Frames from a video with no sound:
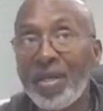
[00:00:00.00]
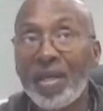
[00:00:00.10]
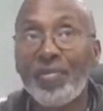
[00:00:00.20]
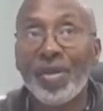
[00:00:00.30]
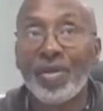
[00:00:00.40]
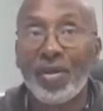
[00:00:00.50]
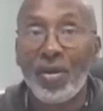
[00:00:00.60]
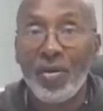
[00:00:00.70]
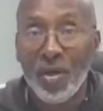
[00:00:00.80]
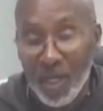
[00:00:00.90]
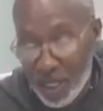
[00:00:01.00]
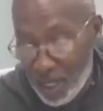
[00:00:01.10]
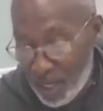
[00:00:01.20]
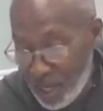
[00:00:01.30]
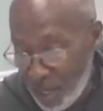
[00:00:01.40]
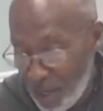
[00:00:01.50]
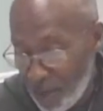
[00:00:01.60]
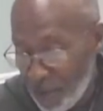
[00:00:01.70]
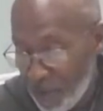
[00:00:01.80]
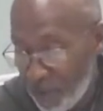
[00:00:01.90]
Let me know
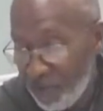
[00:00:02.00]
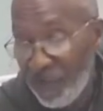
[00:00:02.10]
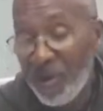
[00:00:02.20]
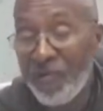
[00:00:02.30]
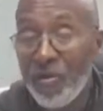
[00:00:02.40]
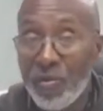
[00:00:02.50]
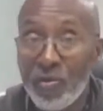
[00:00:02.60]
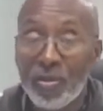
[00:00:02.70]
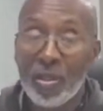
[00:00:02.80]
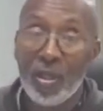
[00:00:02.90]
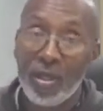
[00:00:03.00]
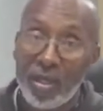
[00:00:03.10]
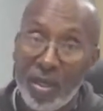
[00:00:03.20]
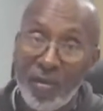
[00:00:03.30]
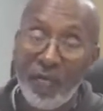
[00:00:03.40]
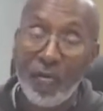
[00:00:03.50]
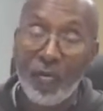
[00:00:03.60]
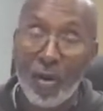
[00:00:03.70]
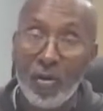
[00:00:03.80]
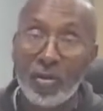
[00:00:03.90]
if you ever use it, and if it
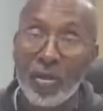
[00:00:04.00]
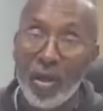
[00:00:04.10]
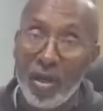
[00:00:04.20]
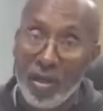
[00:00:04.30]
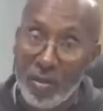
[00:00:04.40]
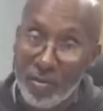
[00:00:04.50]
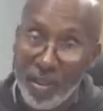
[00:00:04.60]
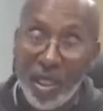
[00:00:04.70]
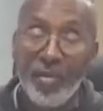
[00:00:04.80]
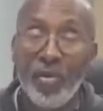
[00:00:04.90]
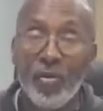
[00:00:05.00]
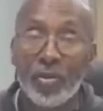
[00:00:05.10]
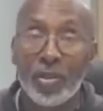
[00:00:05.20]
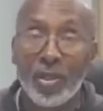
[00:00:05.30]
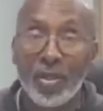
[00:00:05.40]
works, keep using it.